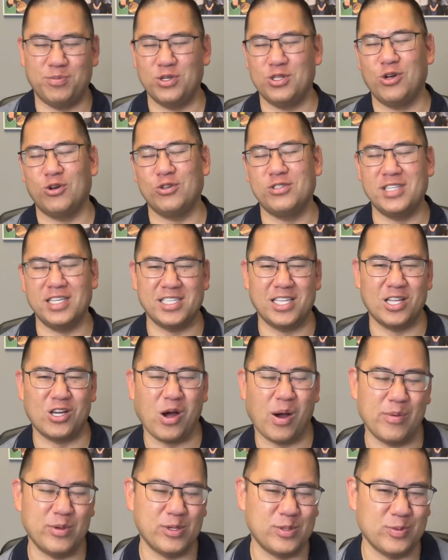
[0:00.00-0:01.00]
Put those things in the
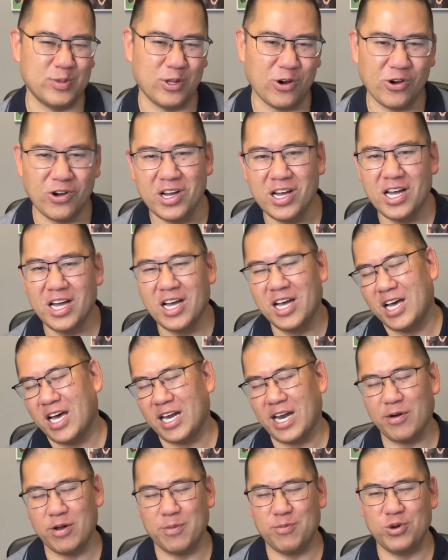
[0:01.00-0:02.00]
comments below,
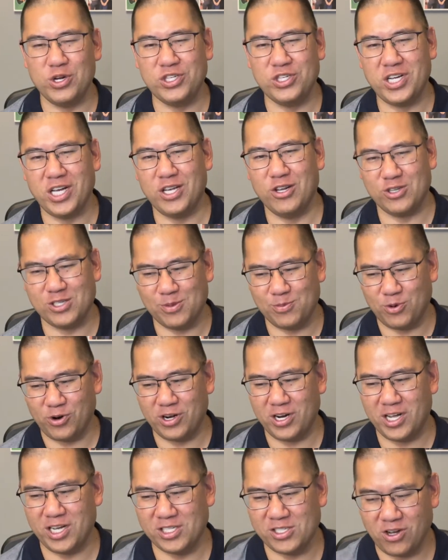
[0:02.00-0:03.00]
and I would appreciate your
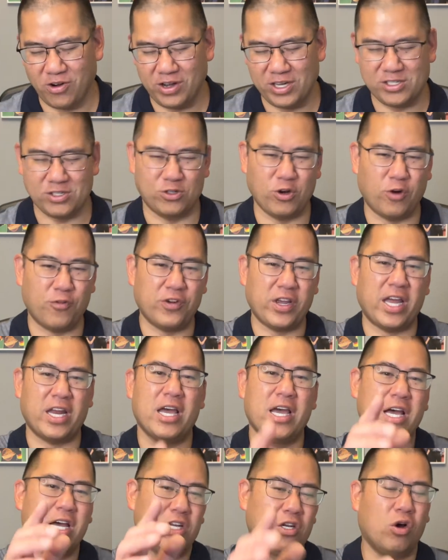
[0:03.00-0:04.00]
support as always. So don't
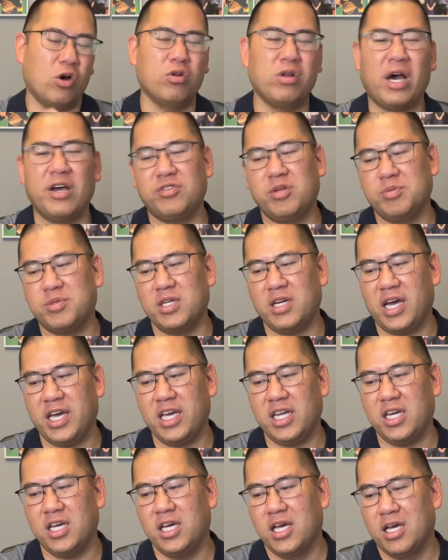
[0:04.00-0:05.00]
forget, no live stream
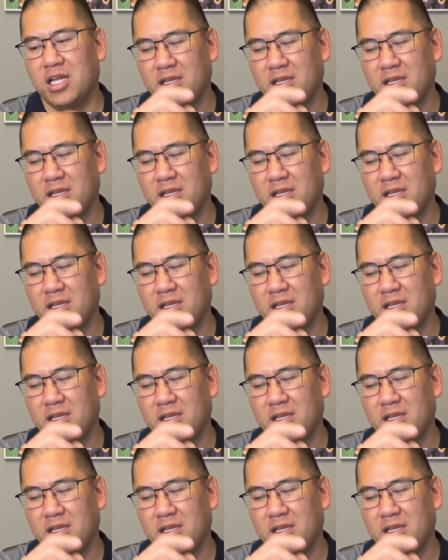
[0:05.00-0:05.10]
tonight.